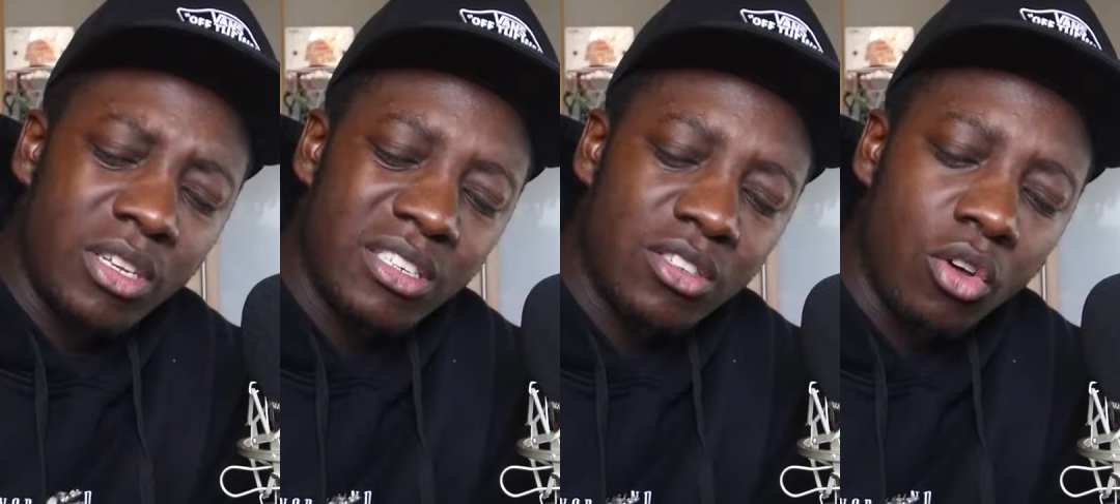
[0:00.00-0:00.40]

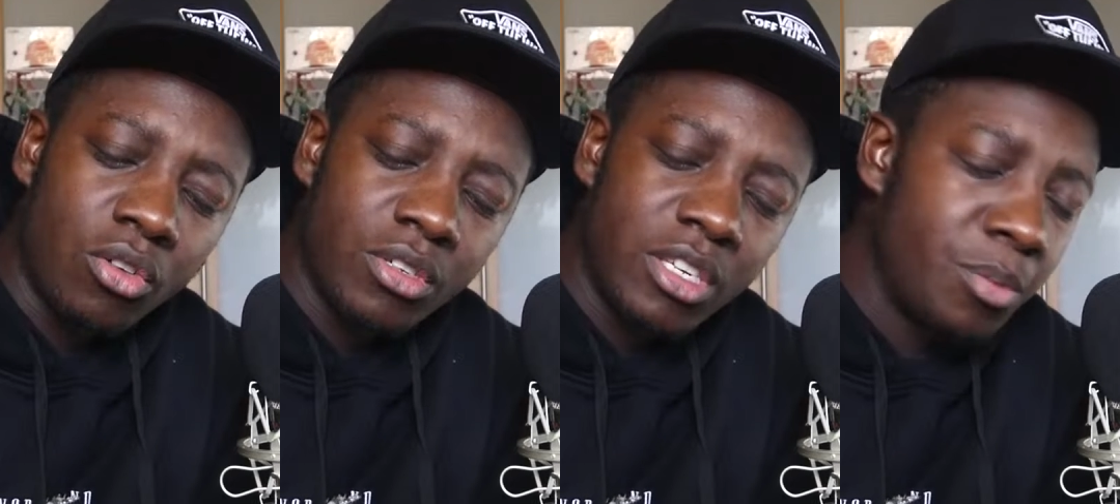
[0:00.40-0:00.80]
It's
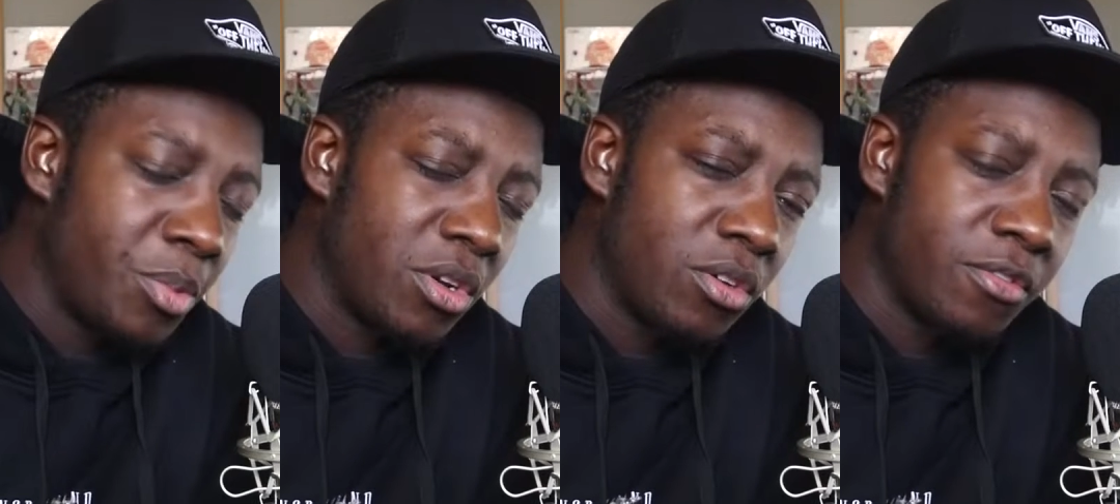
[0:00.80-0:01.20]
not deep
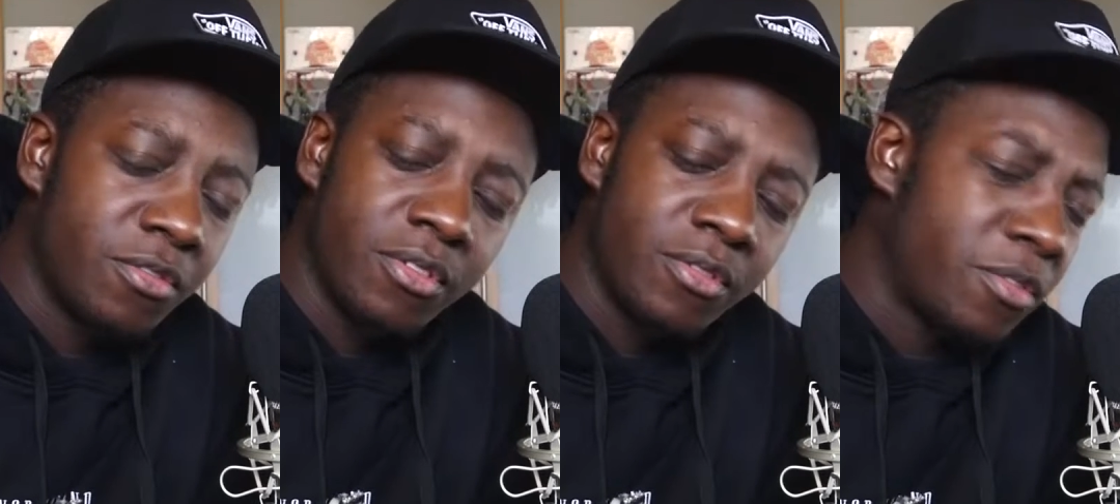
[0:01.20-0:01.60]

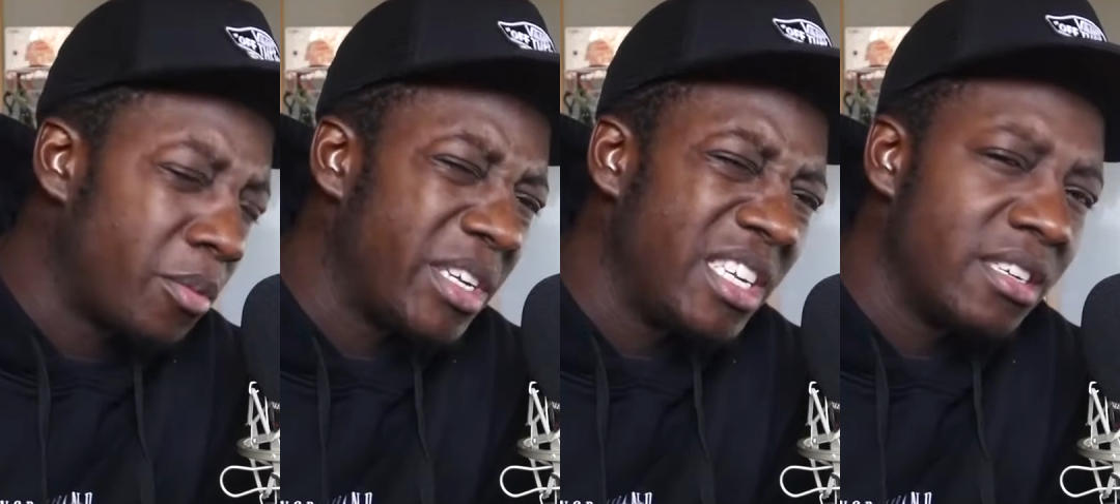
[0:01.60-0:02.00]
enough for
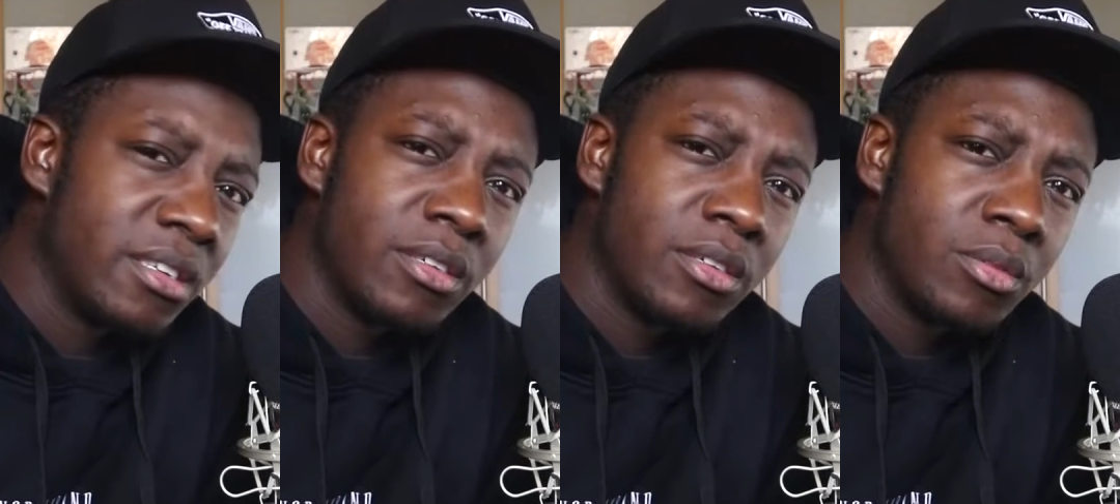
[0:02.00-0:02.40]
me,
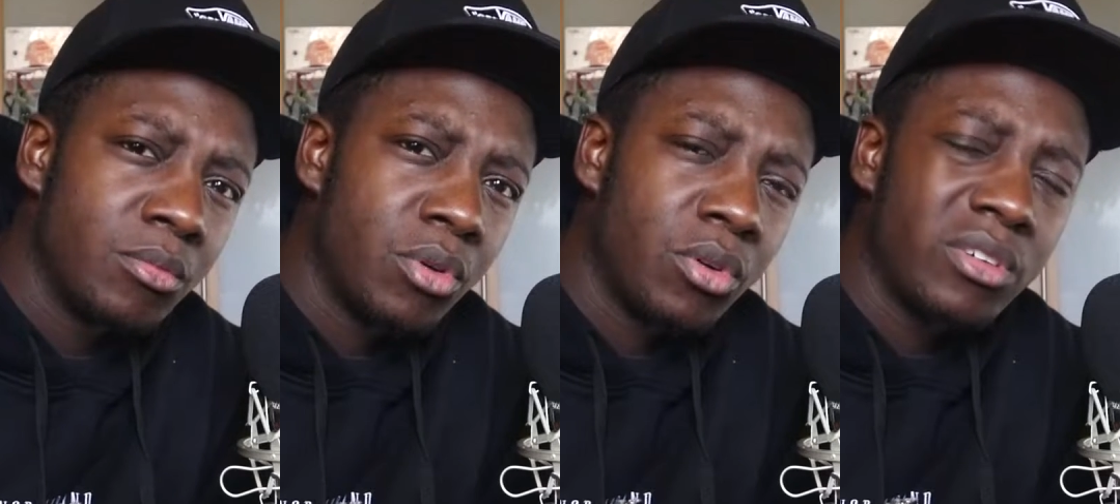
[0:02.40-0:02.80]

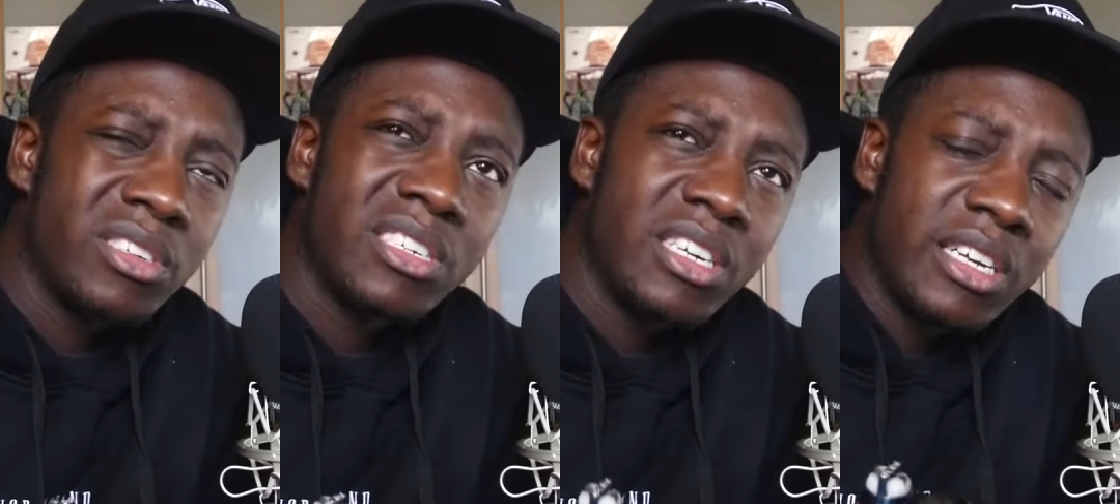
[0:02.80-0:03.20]
but
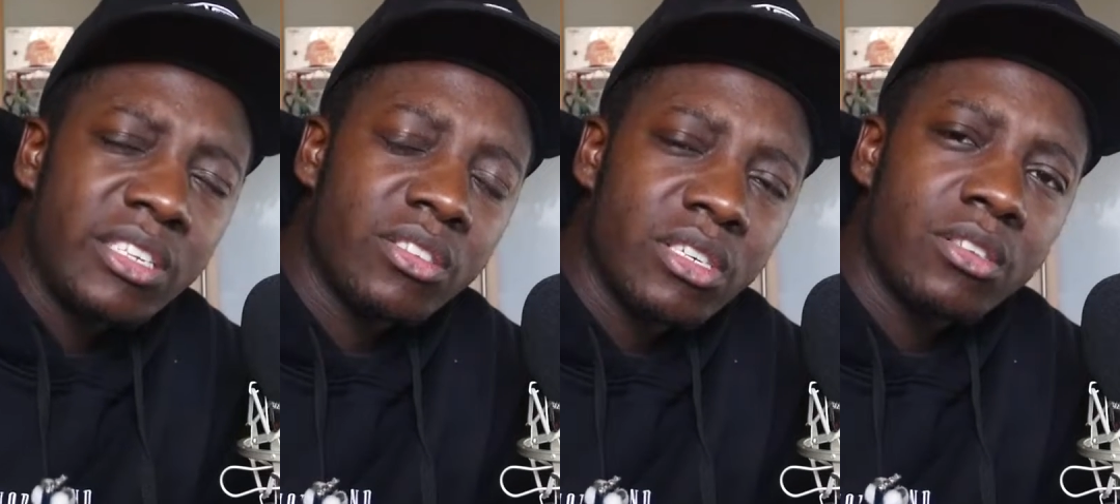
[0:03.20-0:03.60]

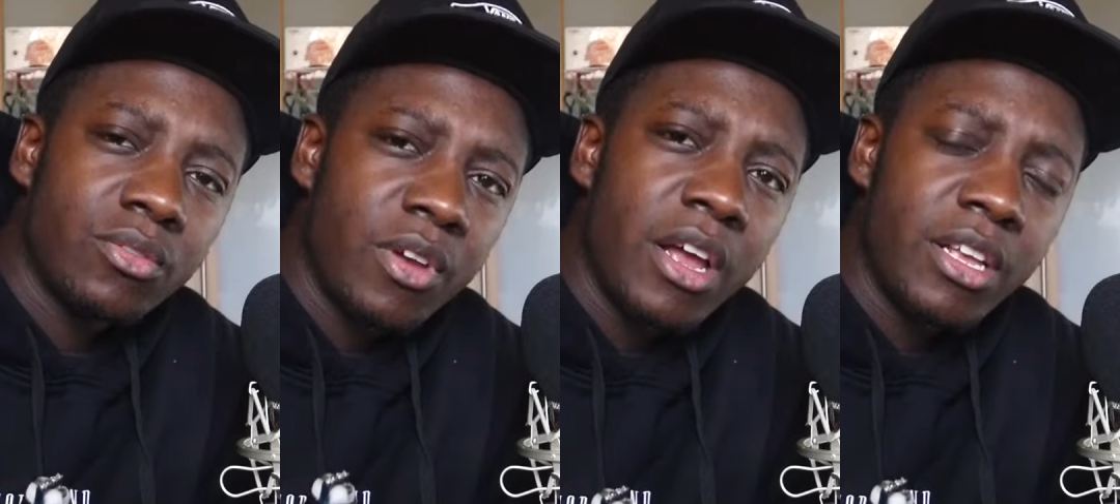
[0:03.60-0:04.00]
it's
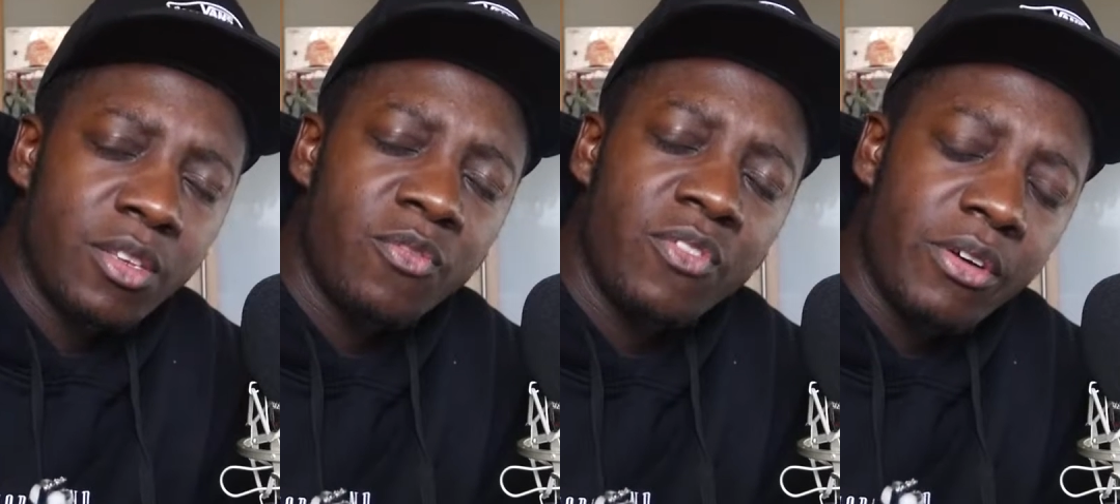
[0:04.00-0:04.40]
fair. It's
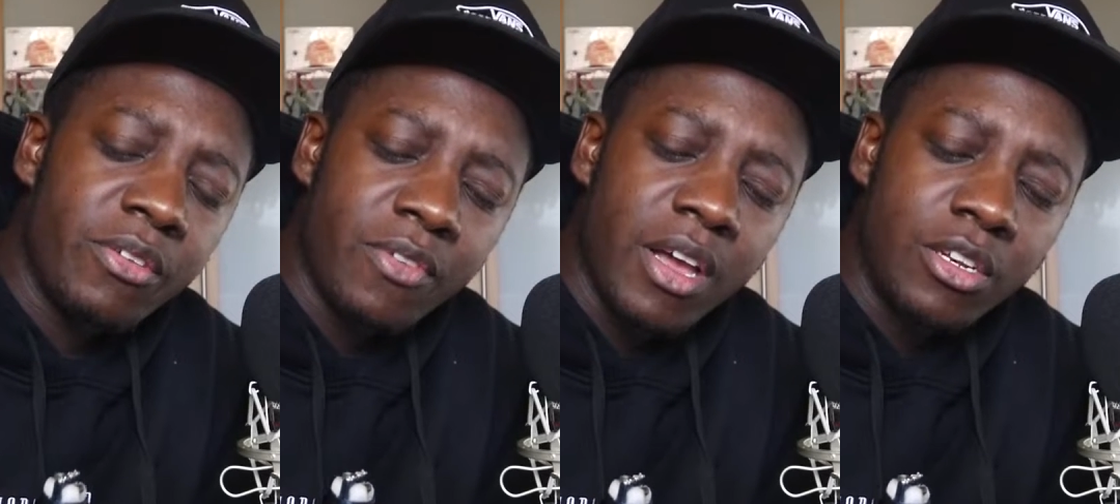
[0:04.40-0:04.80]
very
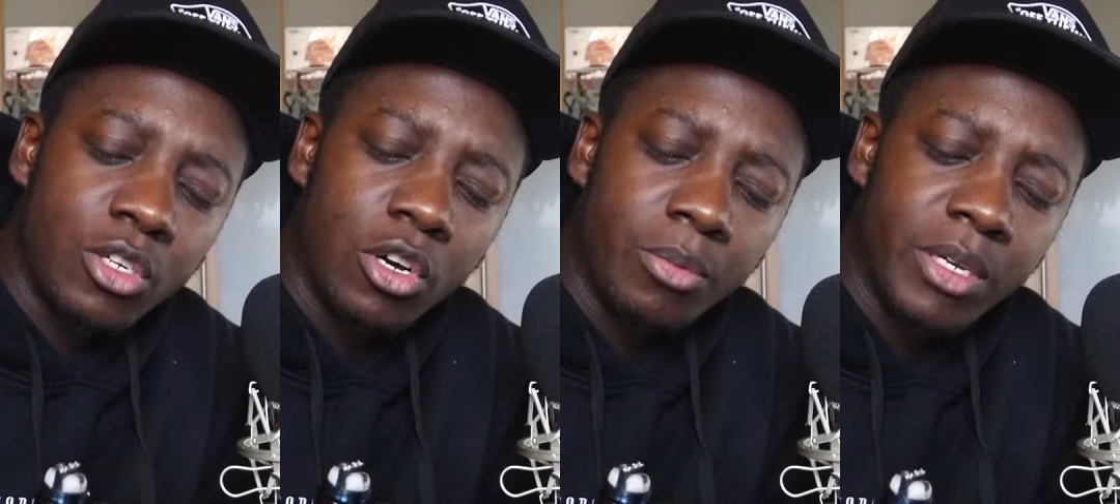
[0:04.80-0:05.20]
fair. Do
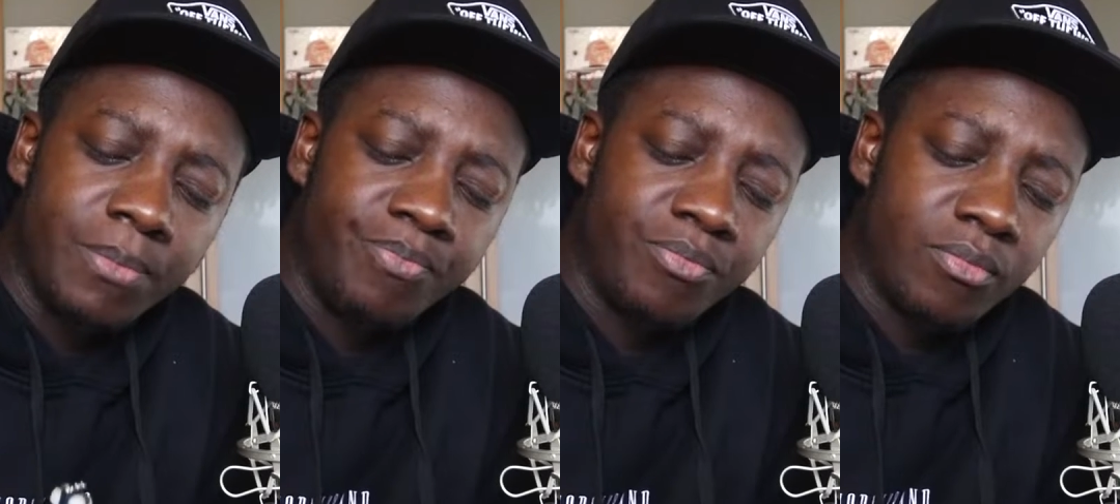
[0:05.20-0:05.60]
you know what I mean?
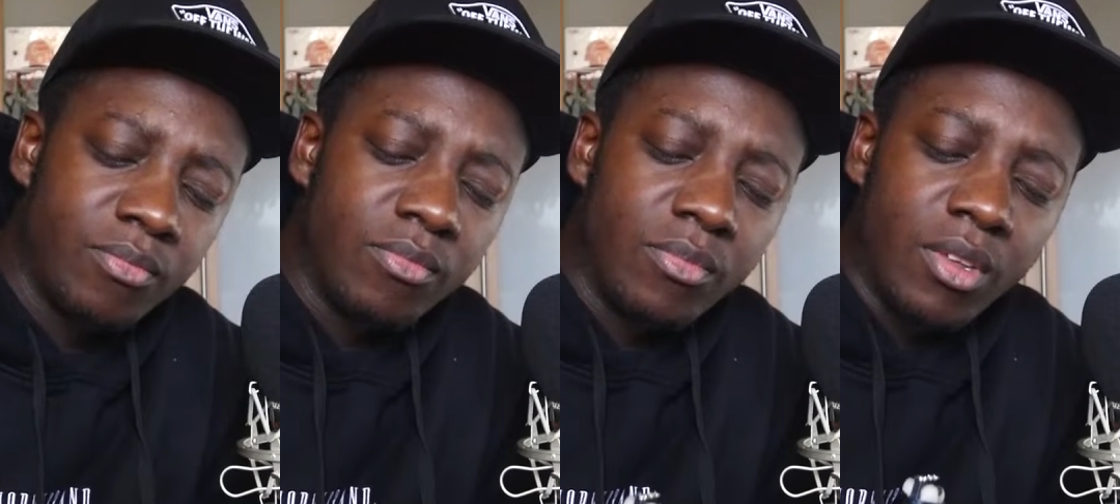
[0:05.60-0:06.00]

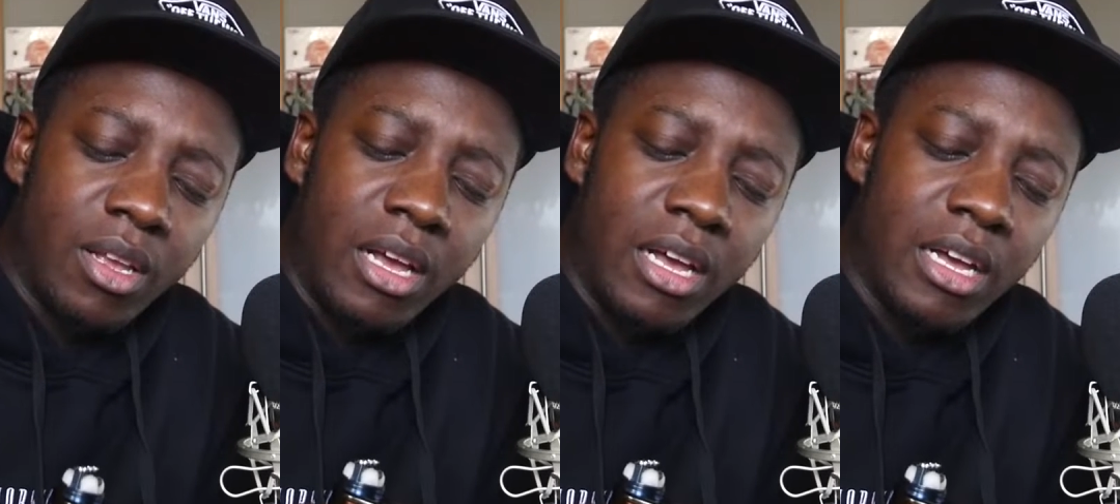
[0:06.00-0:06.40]

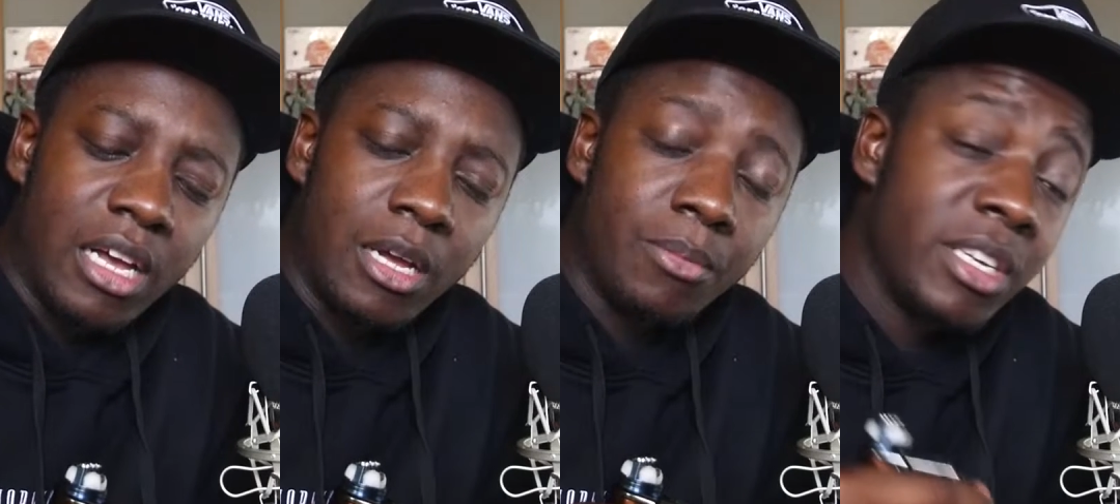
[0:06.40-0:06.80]

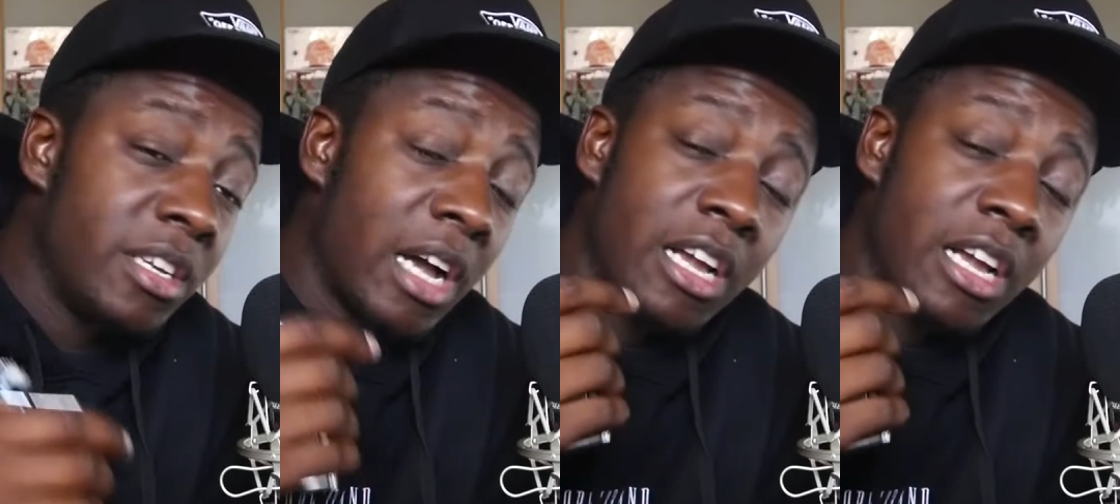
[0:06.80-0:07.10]
Yeah, I